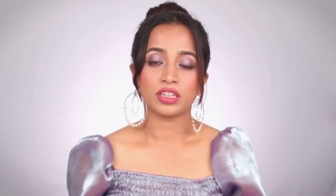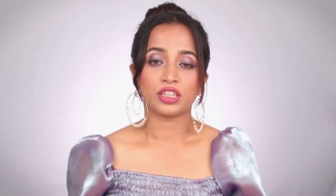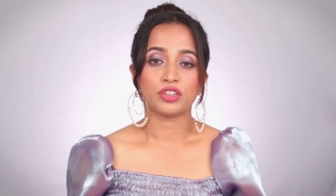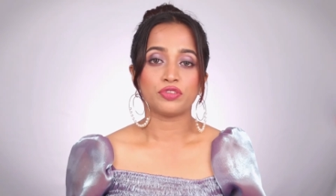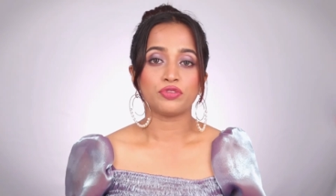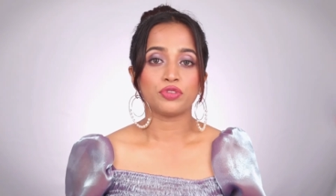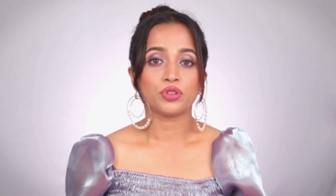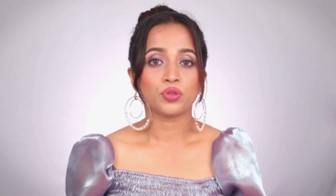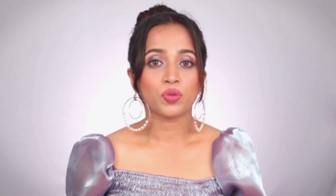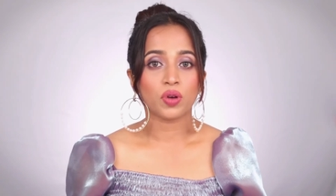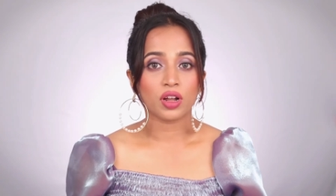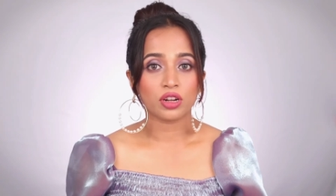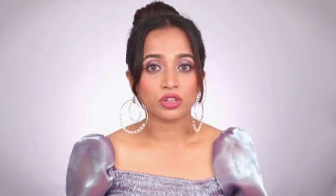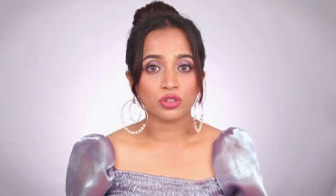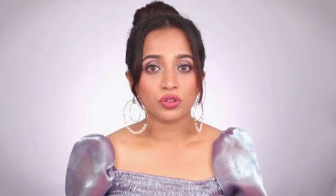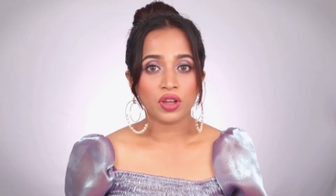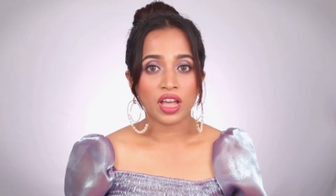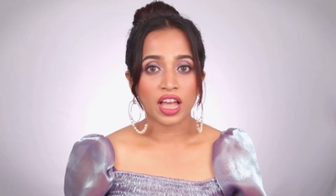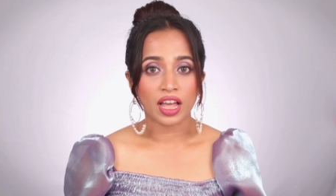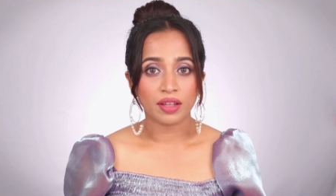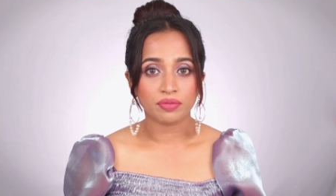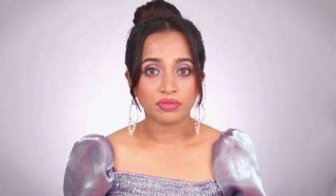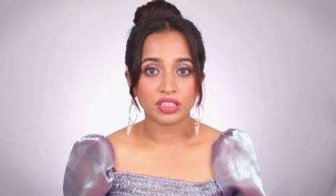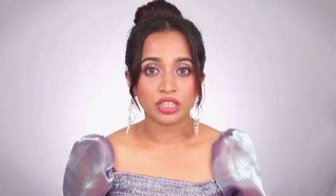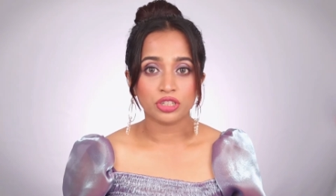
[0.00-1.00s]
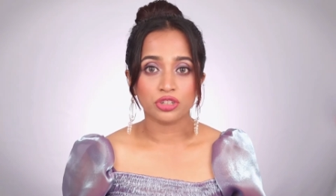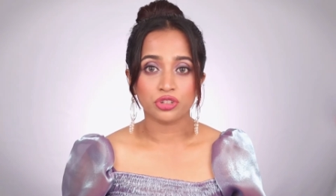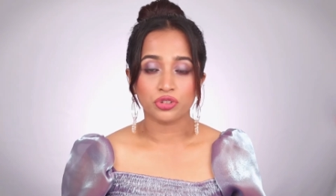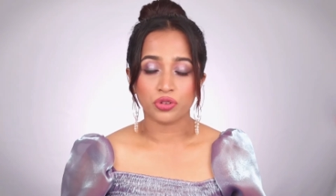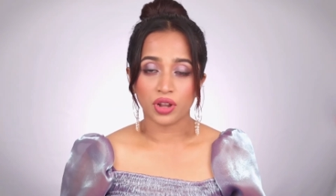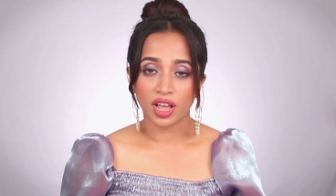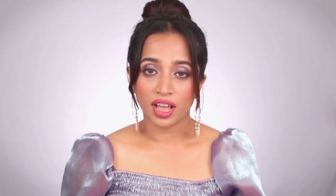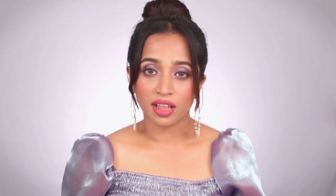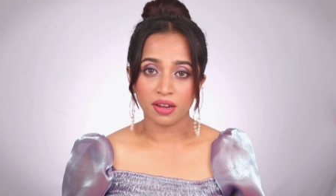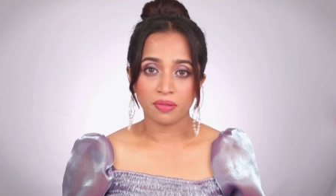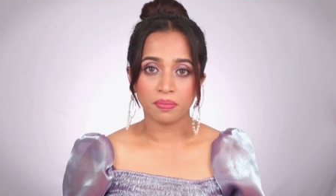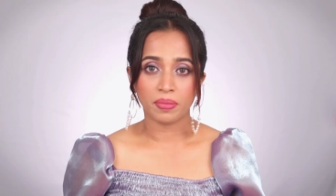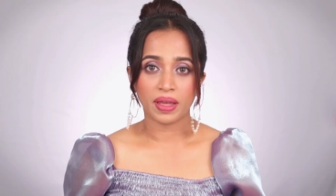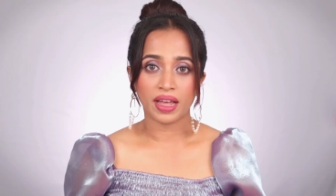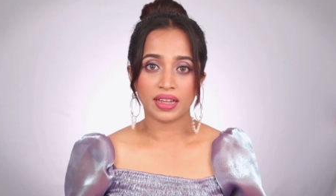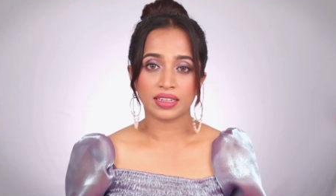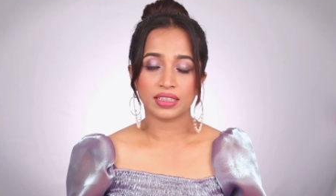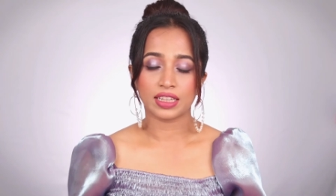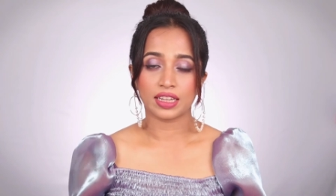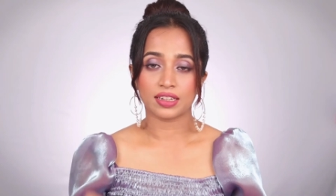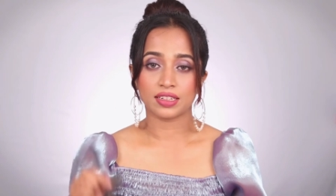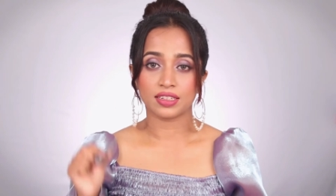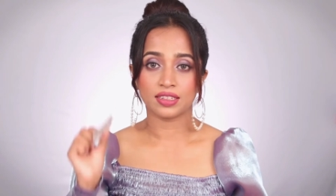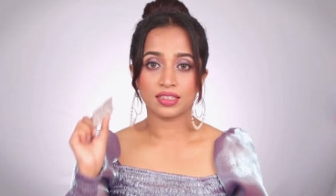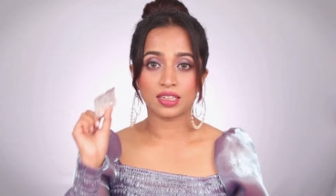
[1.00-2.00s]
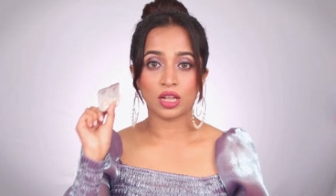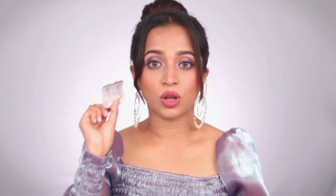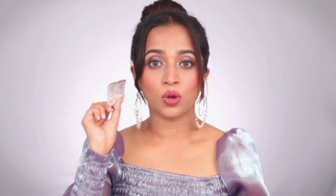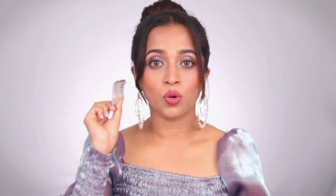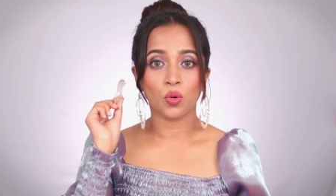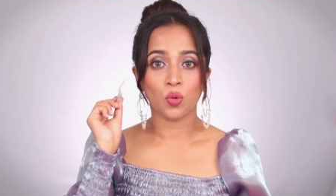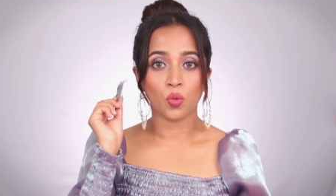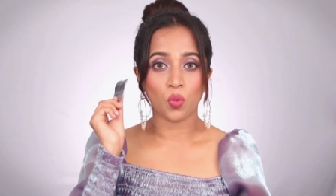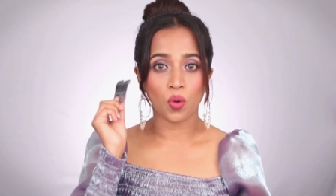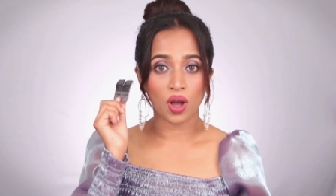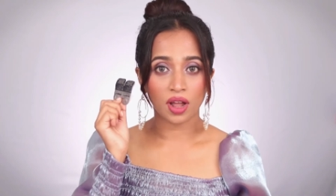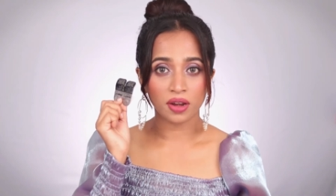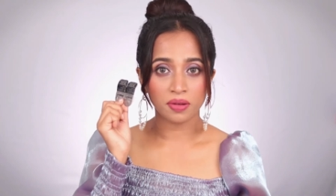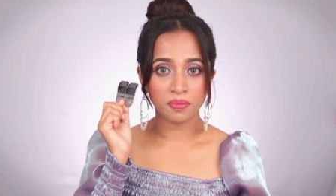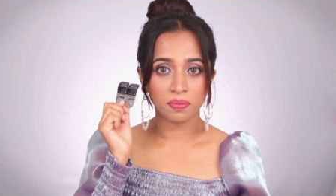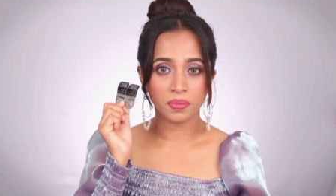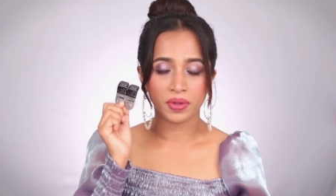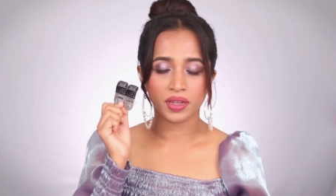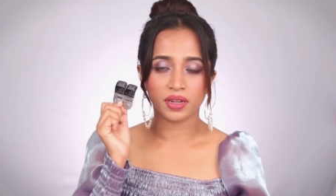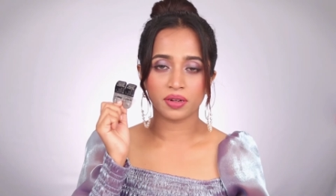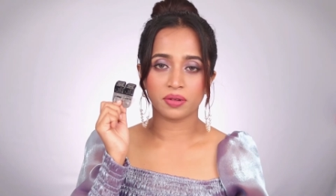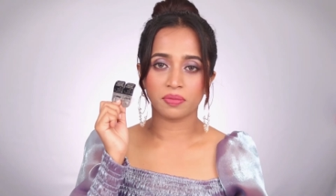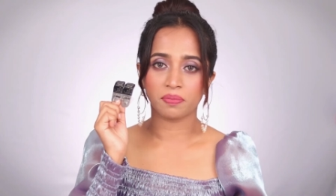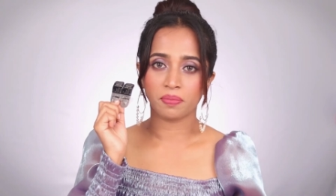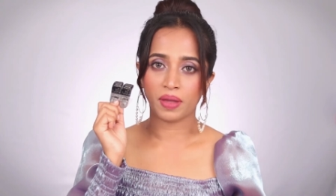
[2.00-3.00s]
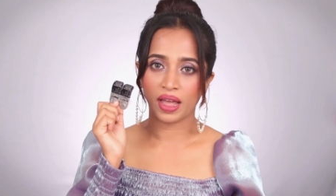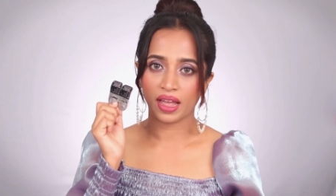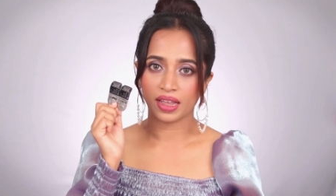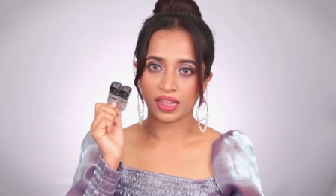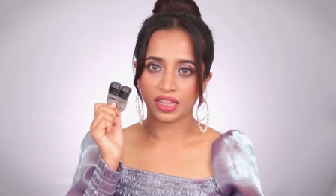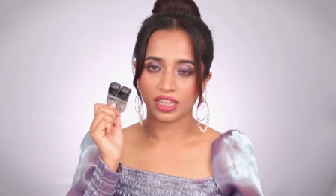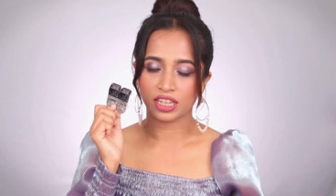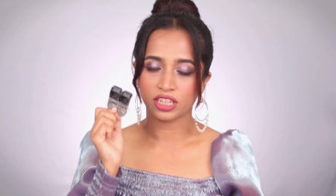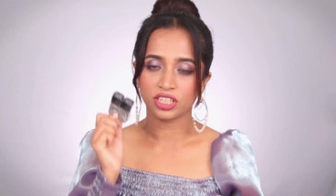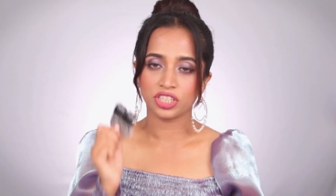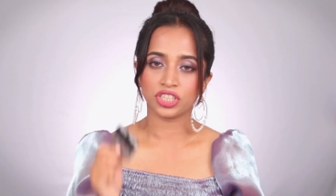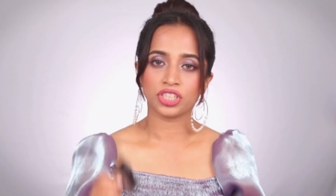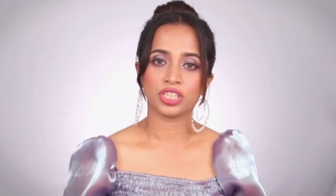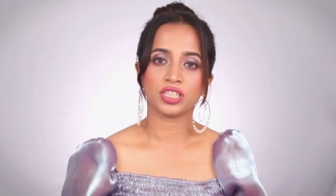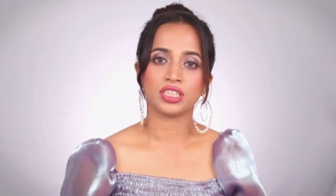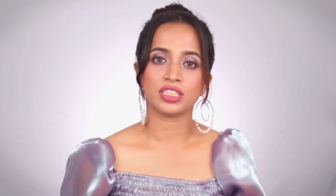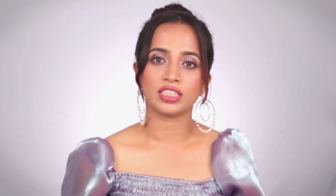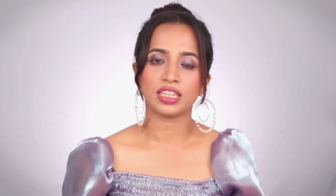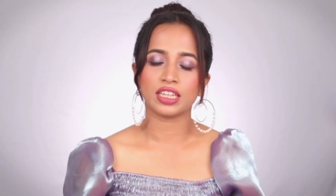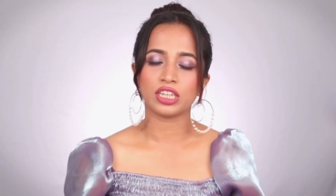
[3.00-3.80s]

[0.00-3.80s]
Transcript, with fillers: But if you want to have the trial pack, that is the 1-pair package,